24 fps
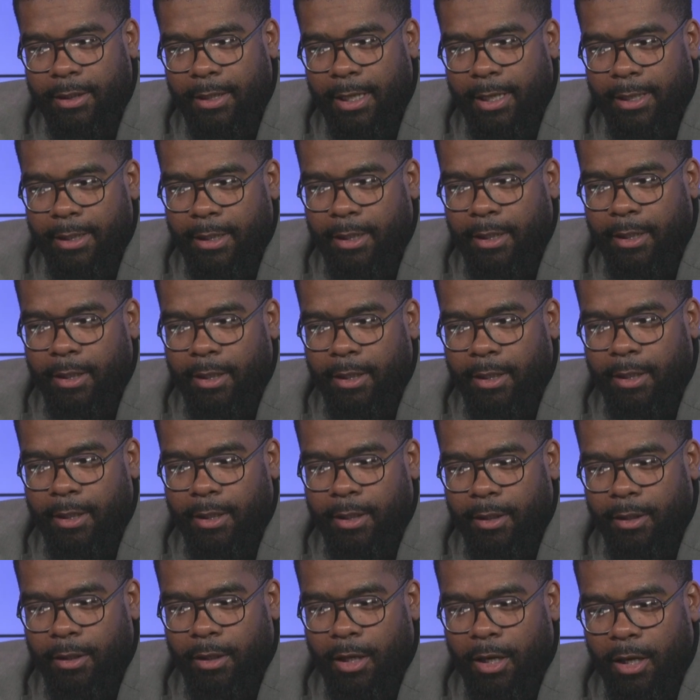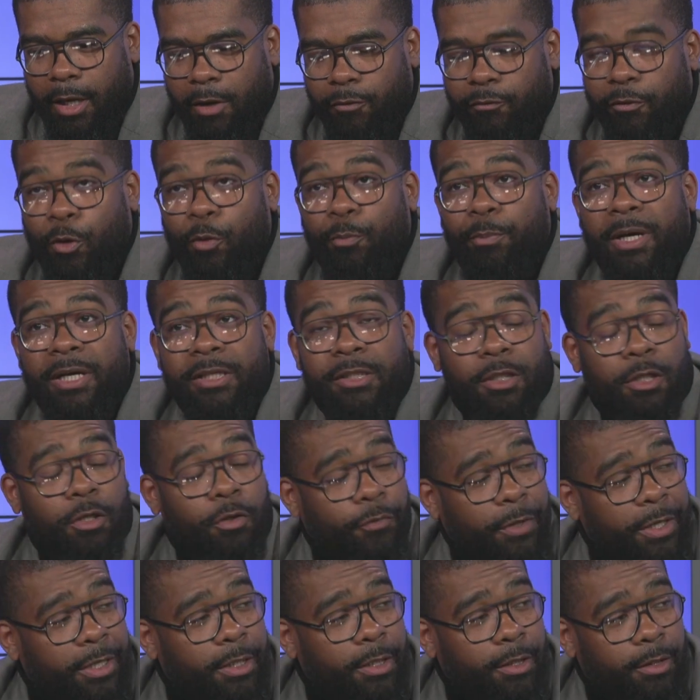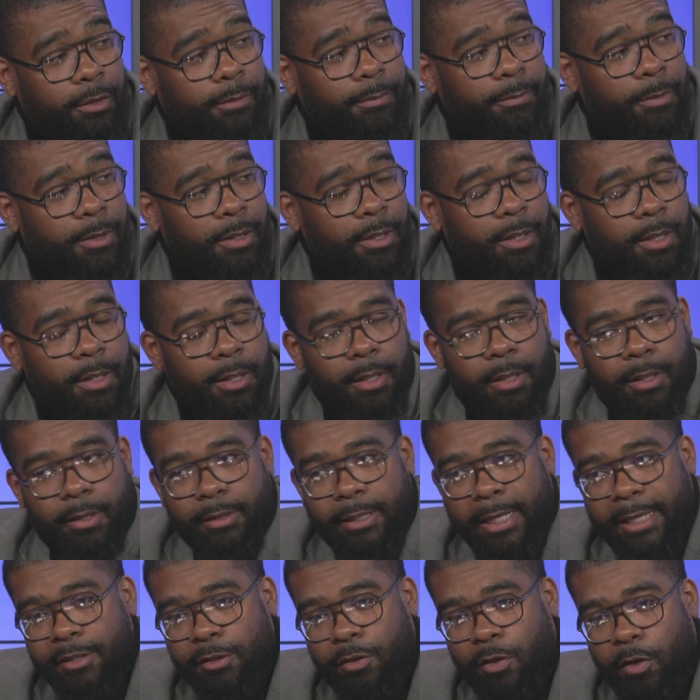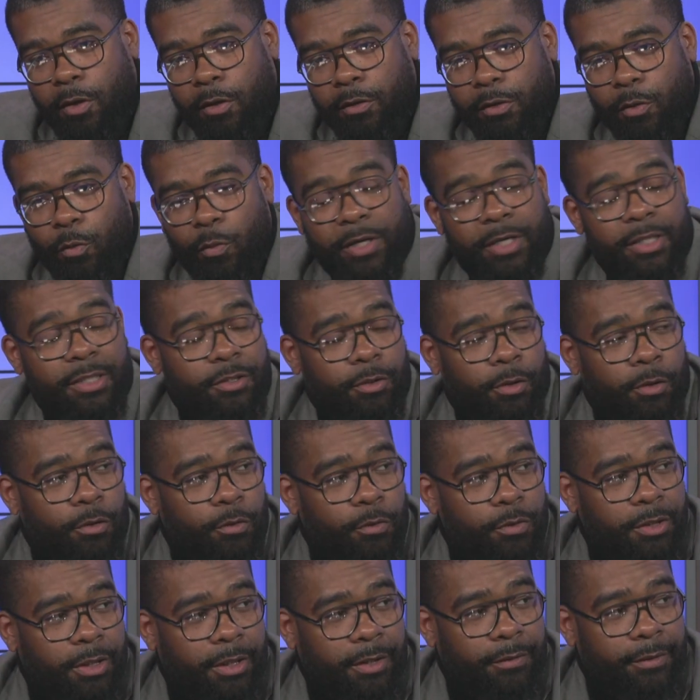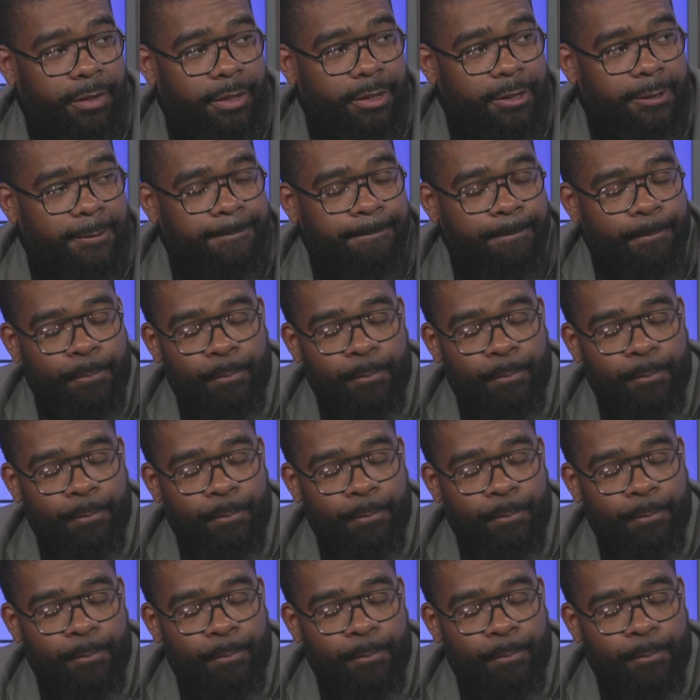a uh, a robust curriculum that's called the Winning Circle series.